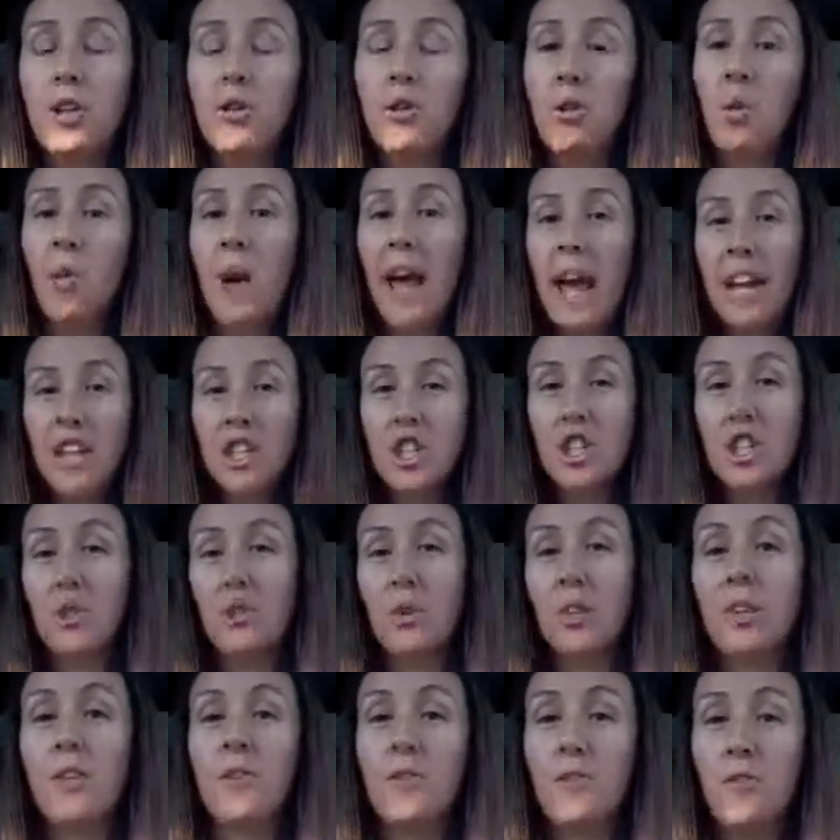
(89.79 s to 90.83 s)
You don't actually
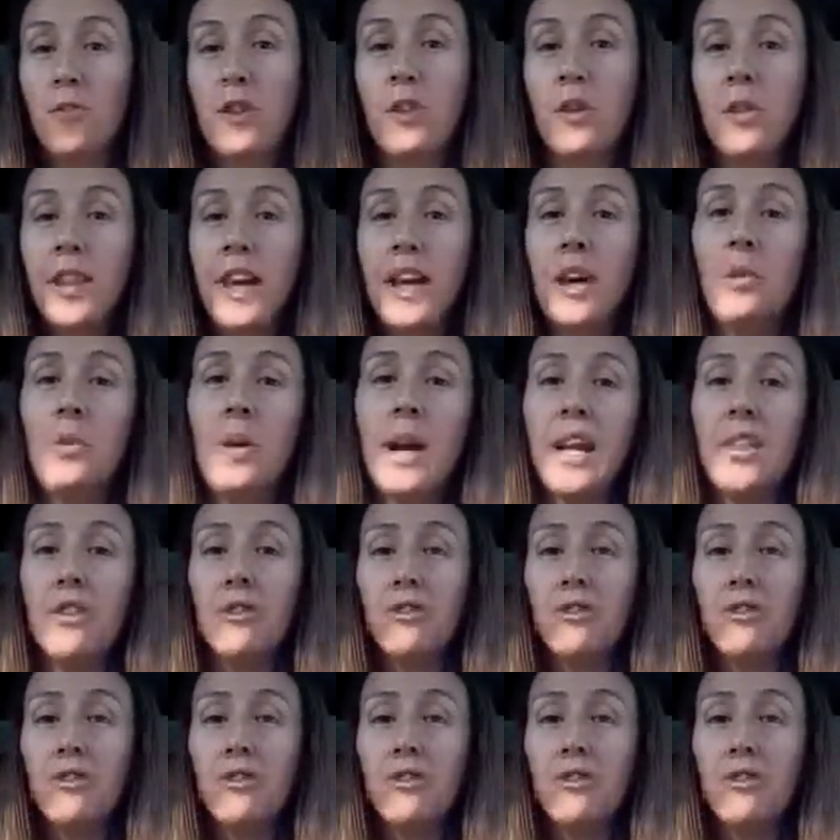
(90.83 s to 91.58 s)
really feel that way.